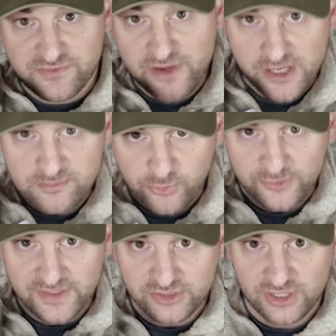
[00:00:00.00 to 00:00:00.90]
it's very
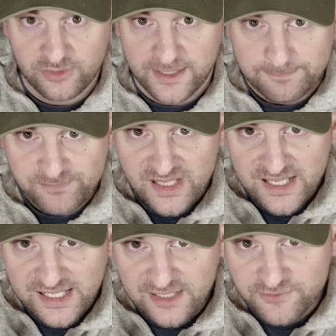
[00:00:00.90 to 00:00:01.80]
important that you get it right.
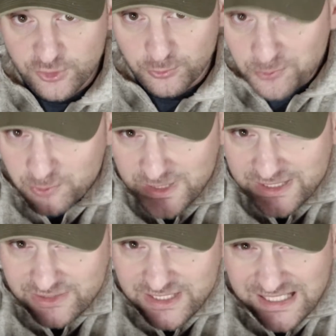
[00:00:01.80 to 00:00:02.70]
If you're
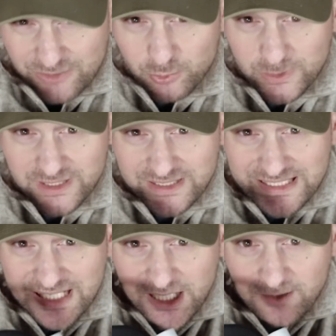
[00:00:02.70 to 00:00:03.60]
really,
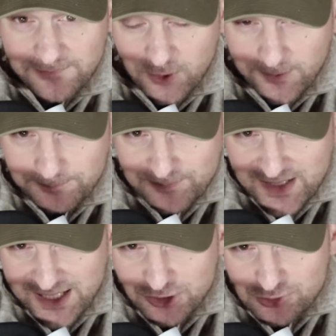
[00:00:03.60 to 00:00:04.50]
really careful
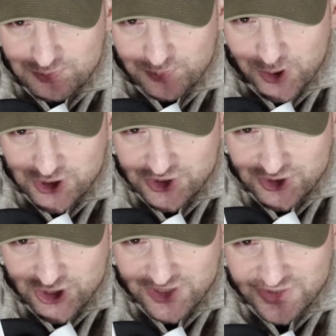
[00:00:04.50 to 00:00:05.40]
and you push
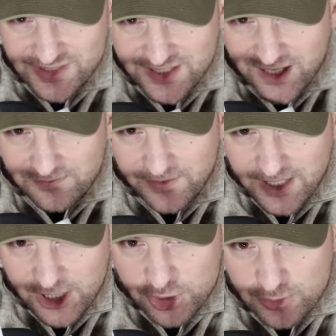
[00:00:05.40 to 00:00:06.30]
just enough,
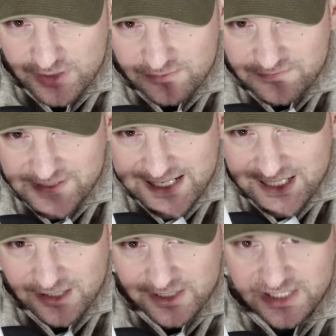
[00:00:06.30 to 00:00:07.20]
you can
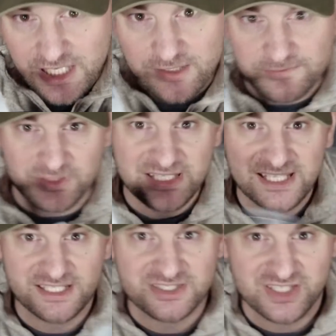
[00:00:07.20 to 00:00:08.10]
very carefully
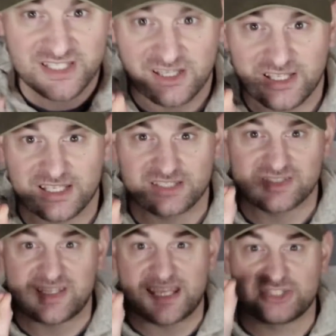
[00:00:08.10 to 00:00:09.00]
get it to
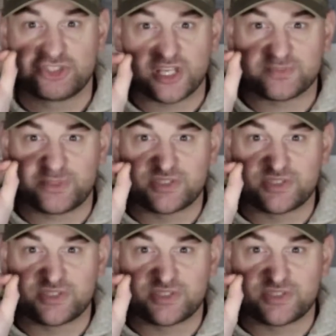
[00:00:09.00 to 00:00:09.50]
stay just